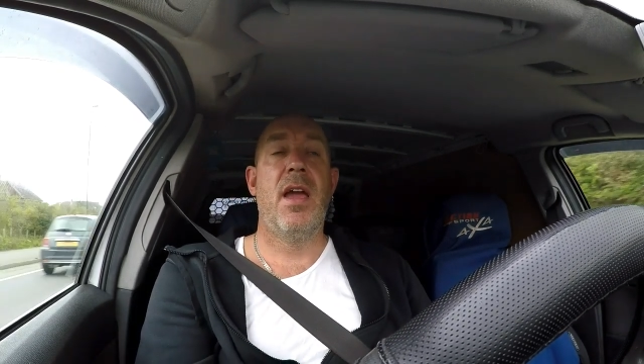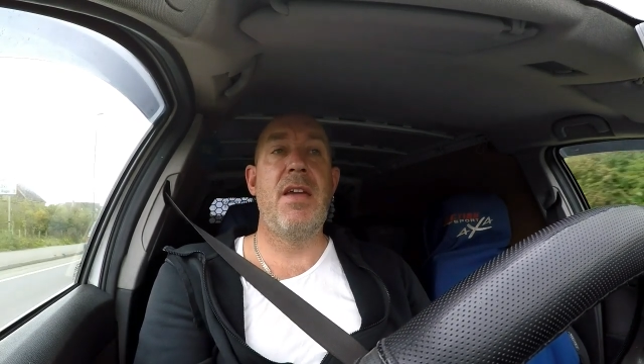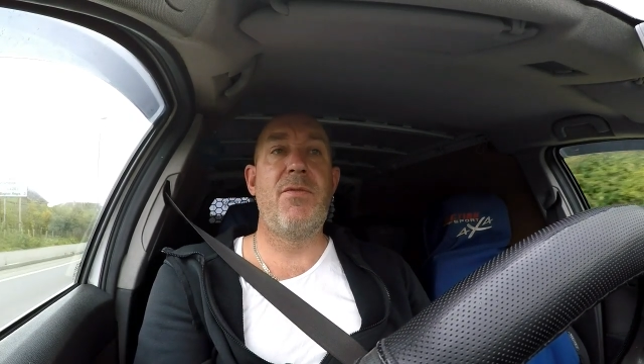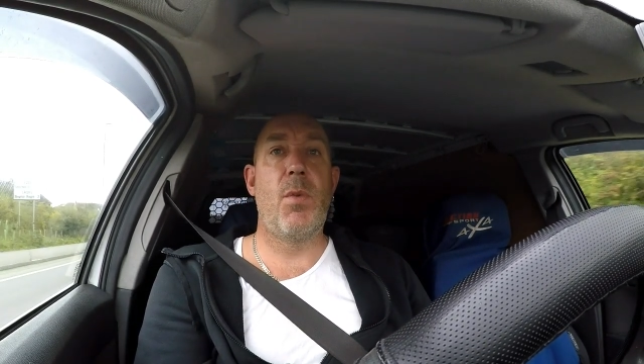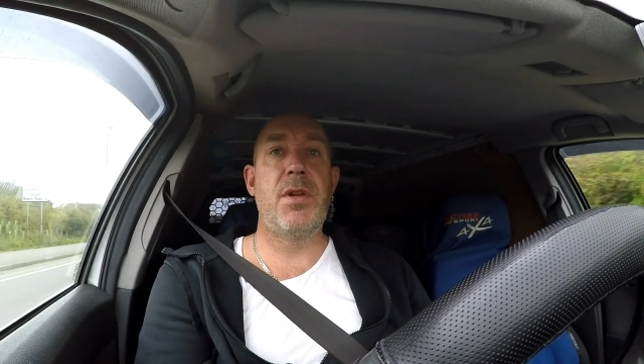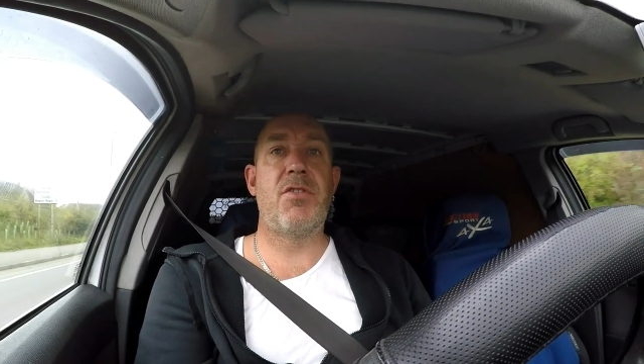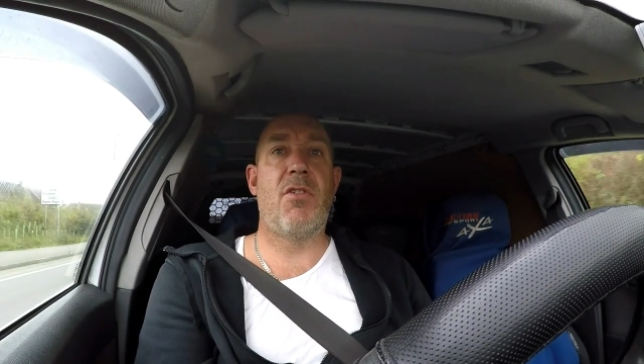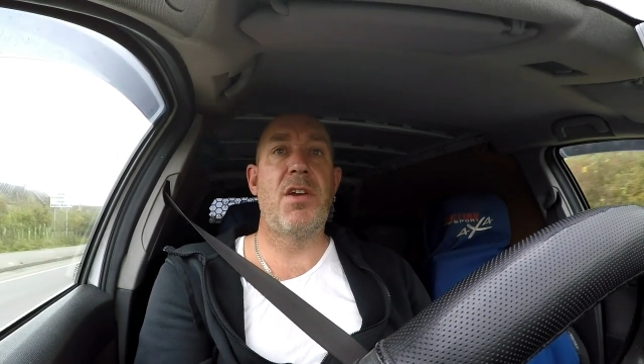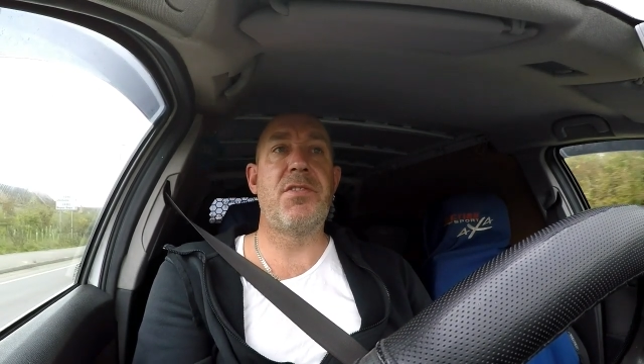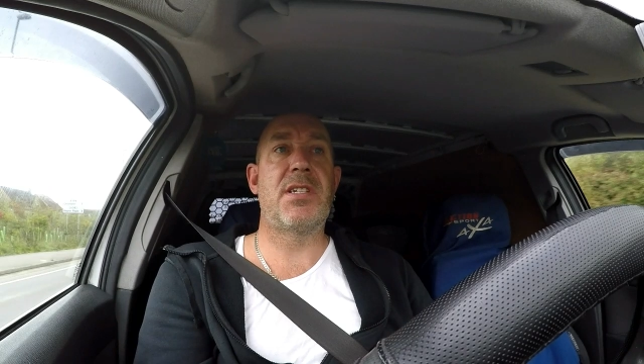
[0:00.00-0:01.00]
even
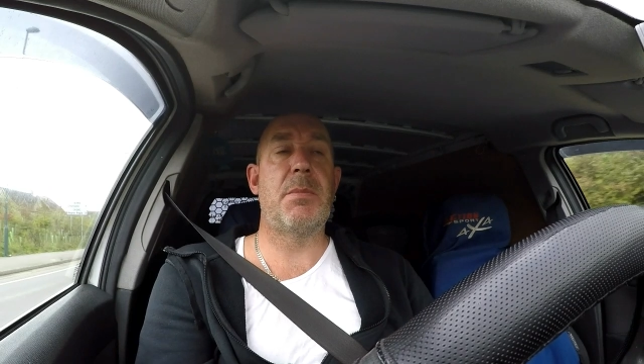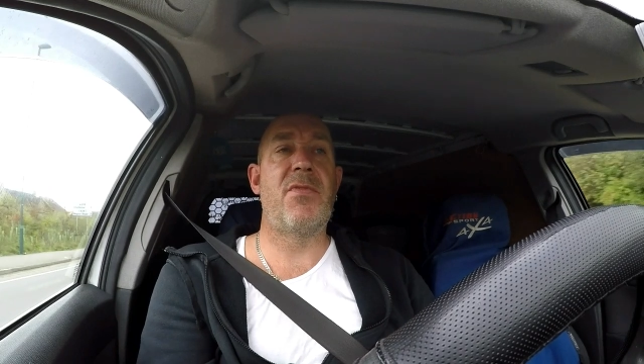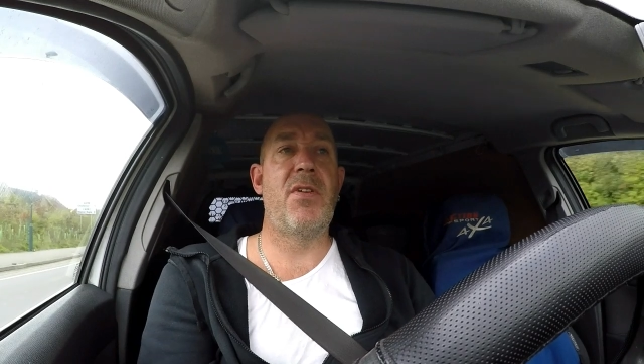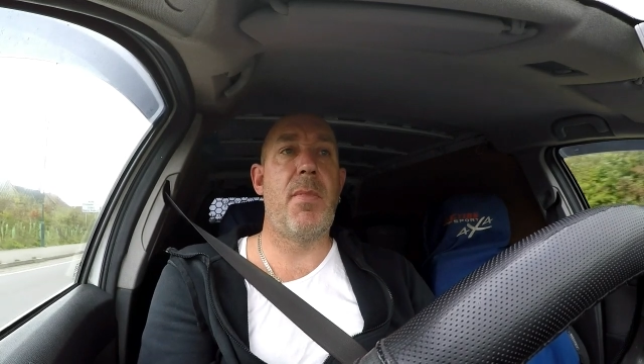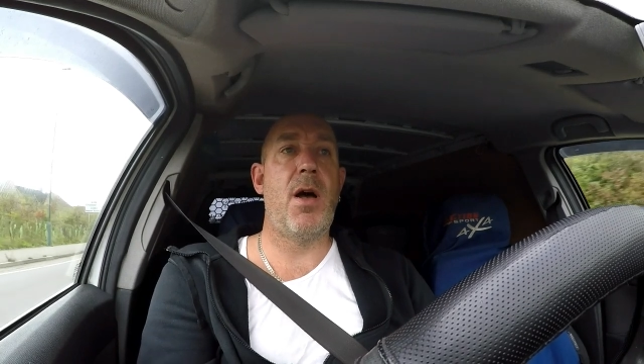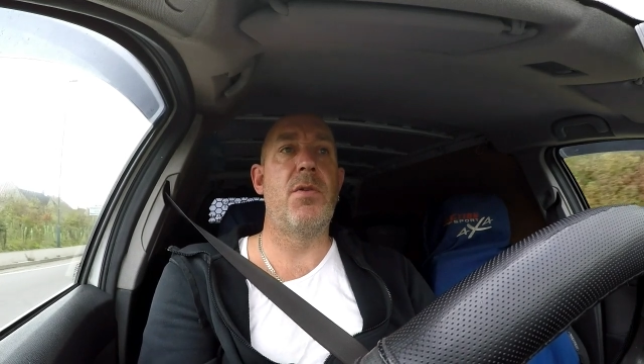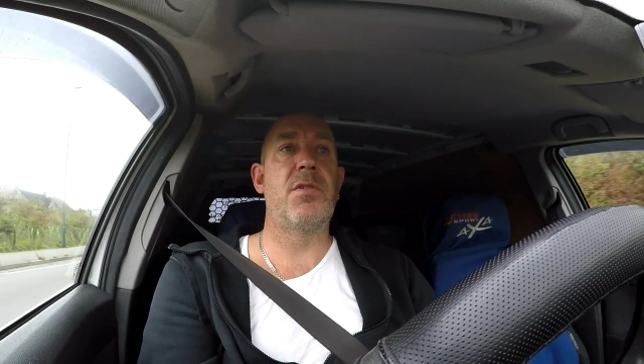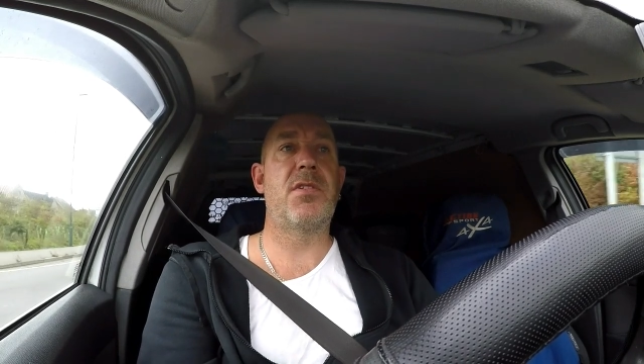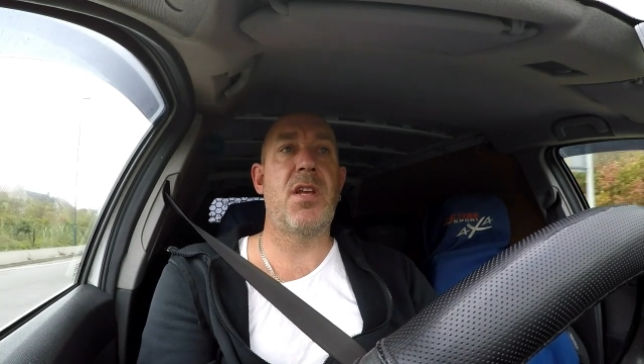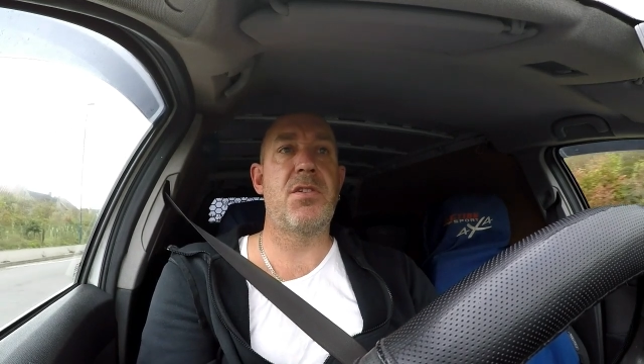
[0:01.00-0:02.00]
winterizing some of your
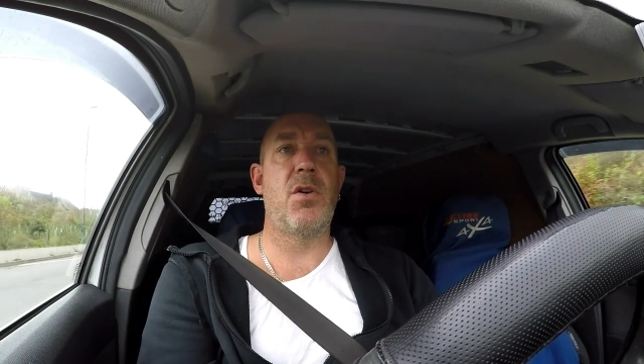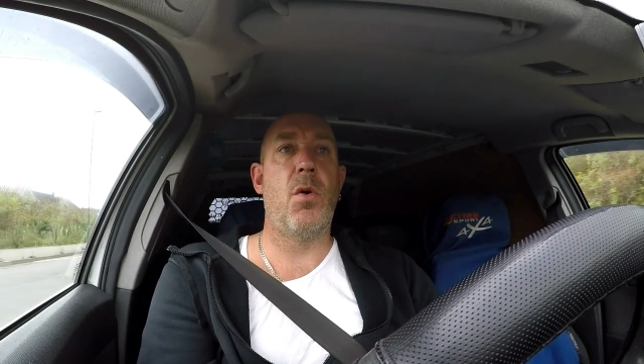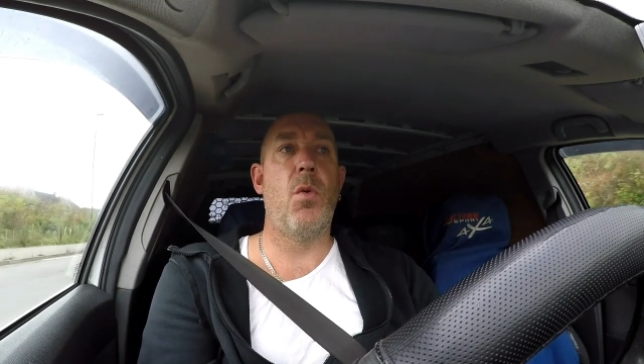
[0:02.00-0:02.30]
mowers doesn't